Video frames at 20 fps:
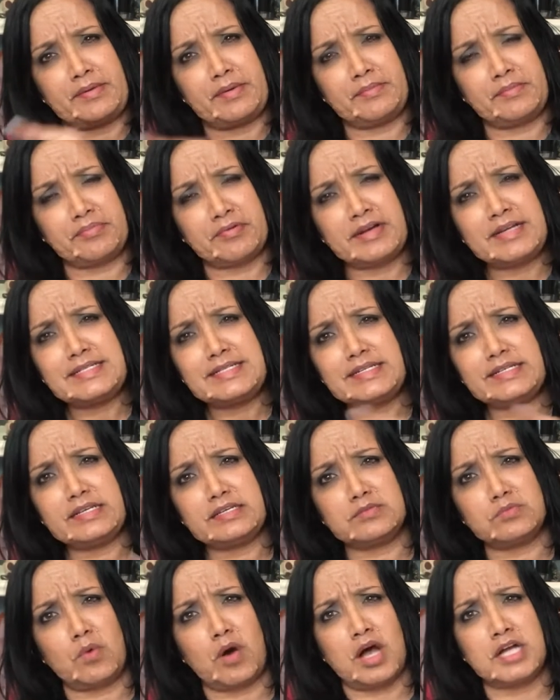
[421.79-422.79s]
Britain
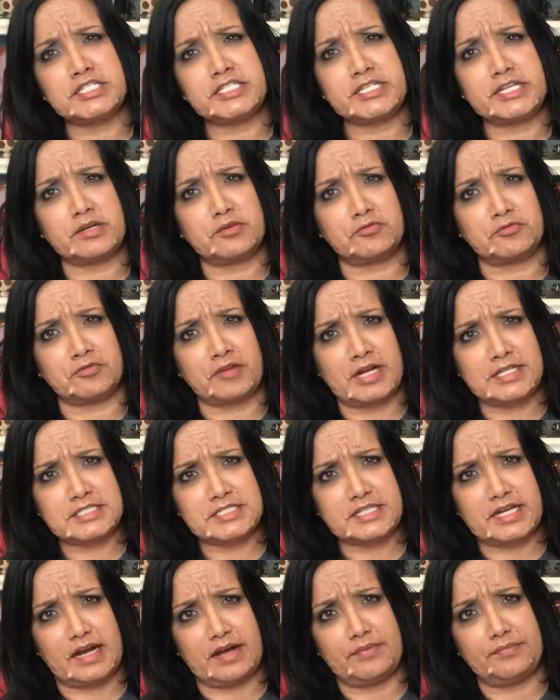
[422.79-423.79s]
is watching
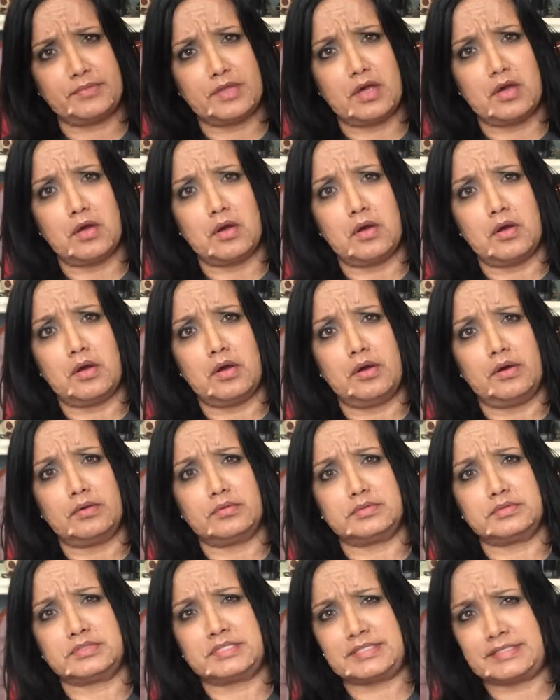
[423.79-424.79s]
Russia
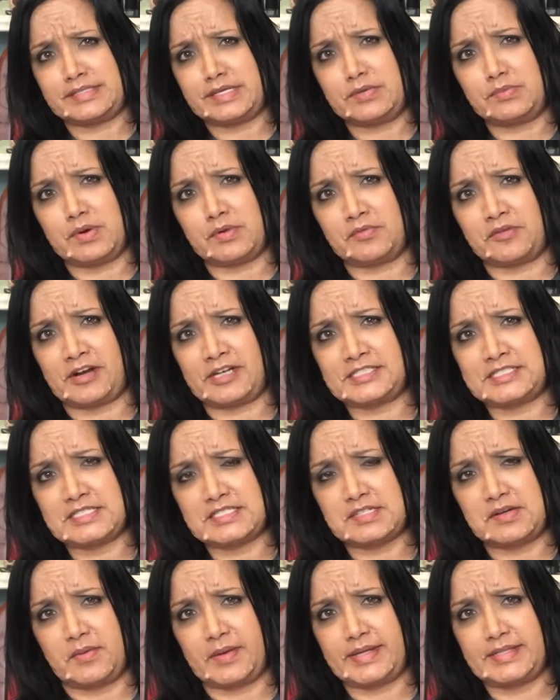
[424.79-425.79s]
to see what Russia's
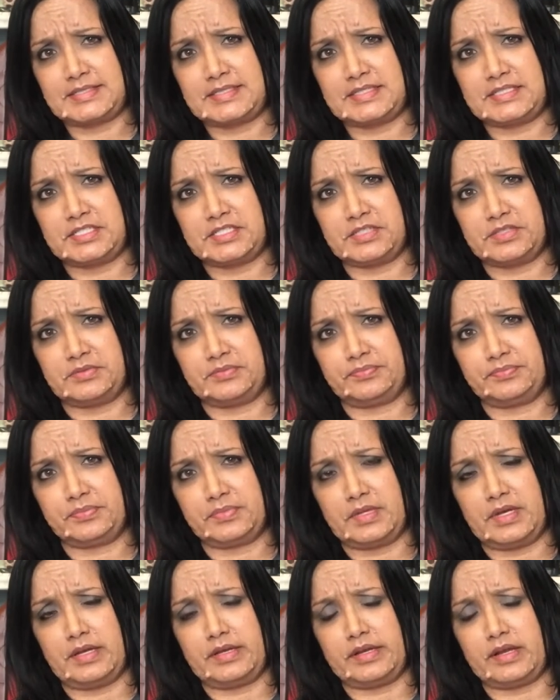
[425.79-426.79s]
going to do.
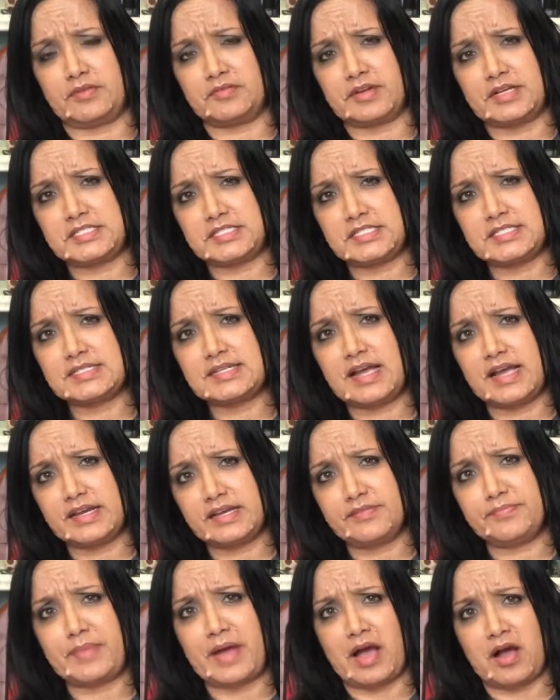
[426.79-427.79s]
Now, Russia's kind
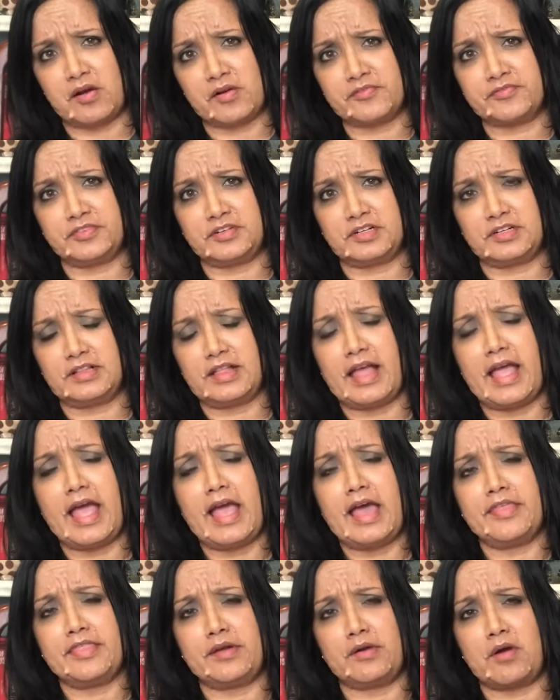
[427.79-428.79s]
of powerful.
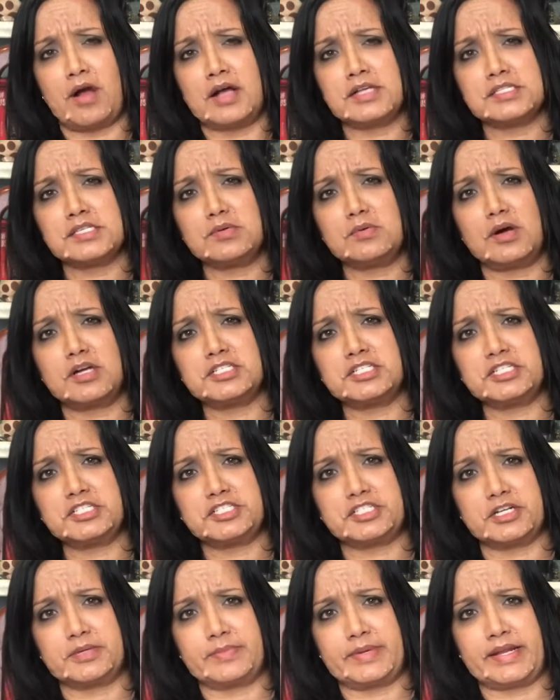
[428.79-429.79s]
They're also watching
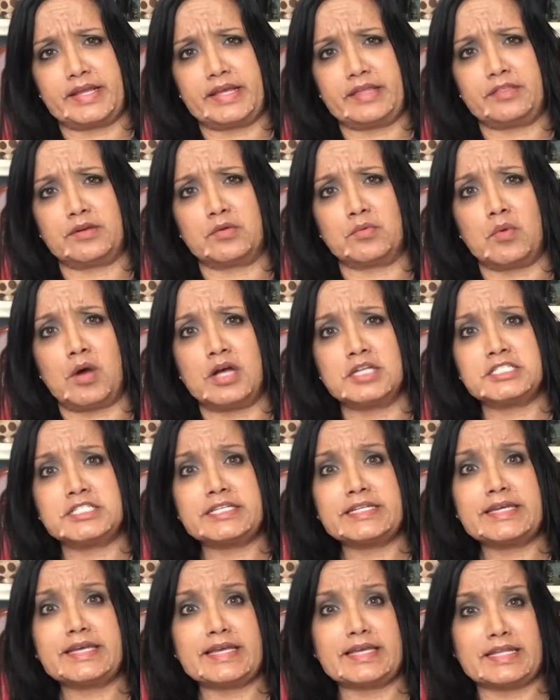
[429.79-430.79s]
Germany, they're
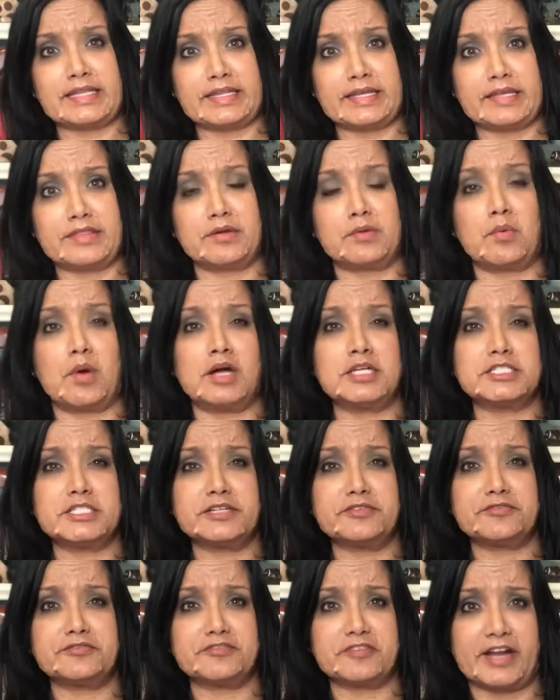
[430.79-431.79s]
watching Italy, they're watching
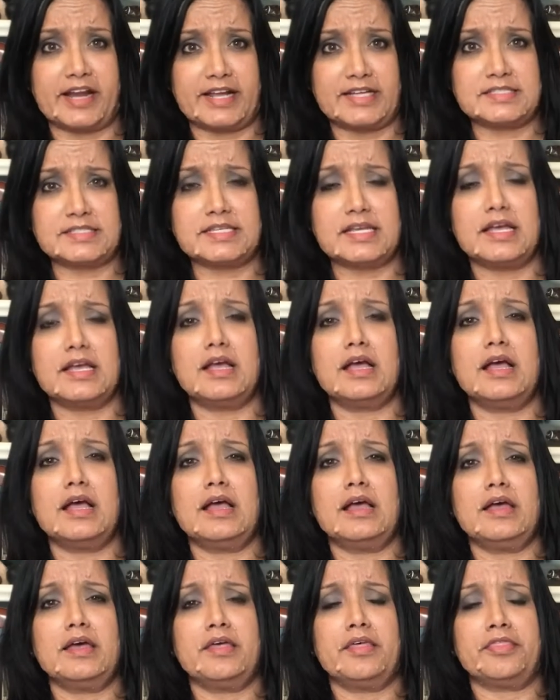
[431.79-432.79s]
France.
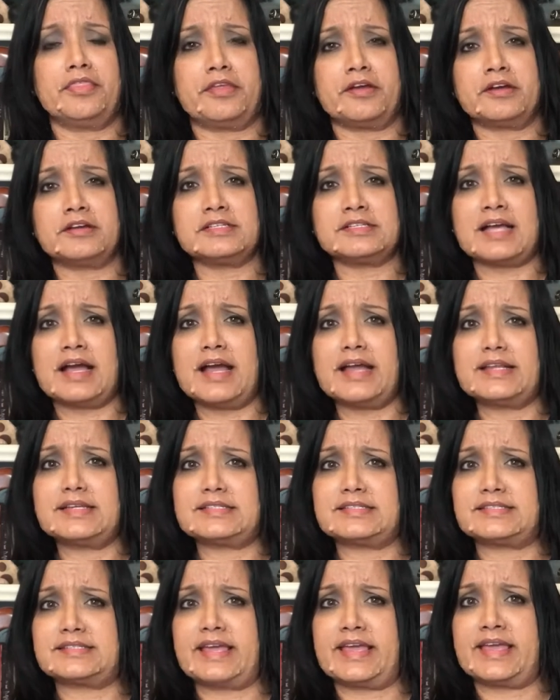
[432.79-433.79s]
They're kind of
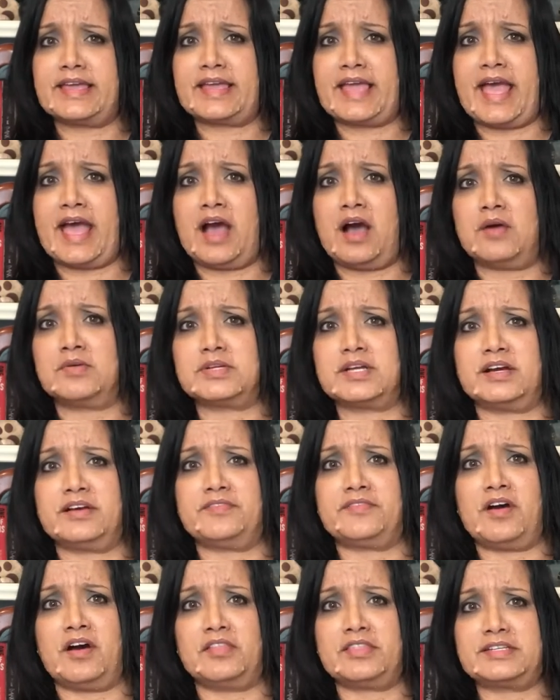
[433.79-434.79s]
staying out of
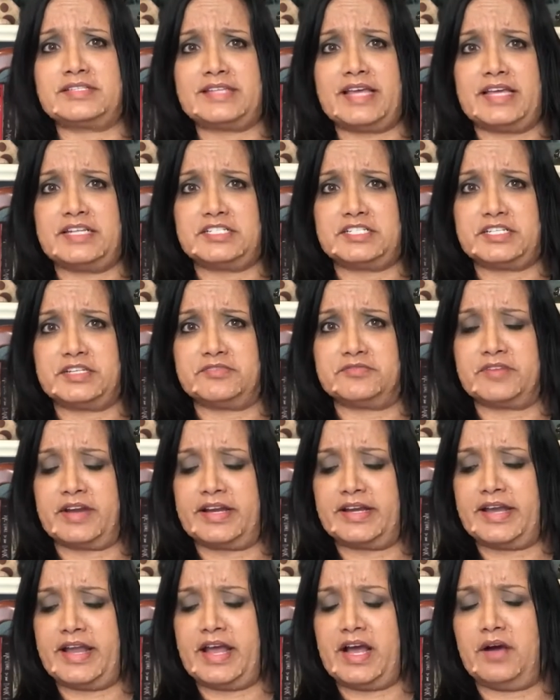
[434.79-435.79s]
all the tension right
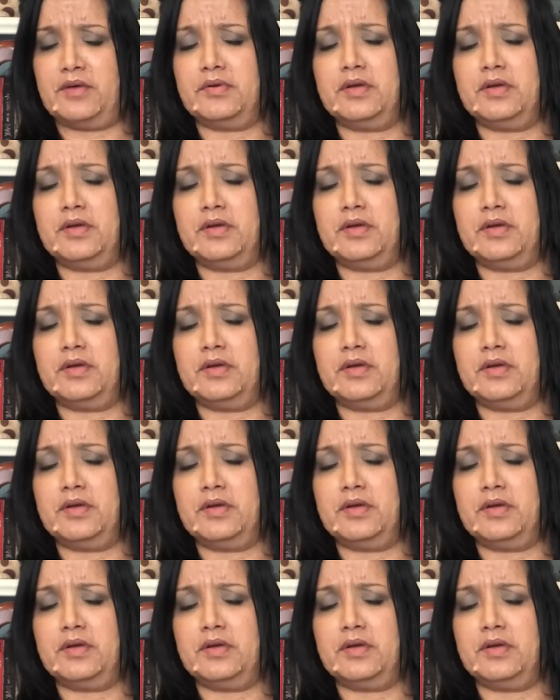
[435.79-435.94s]
now.